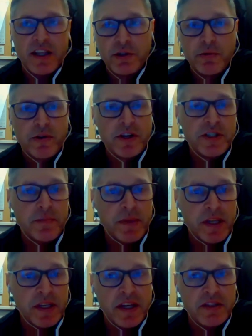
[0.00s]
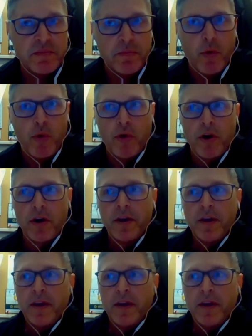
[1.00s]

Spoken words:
The tourism is more,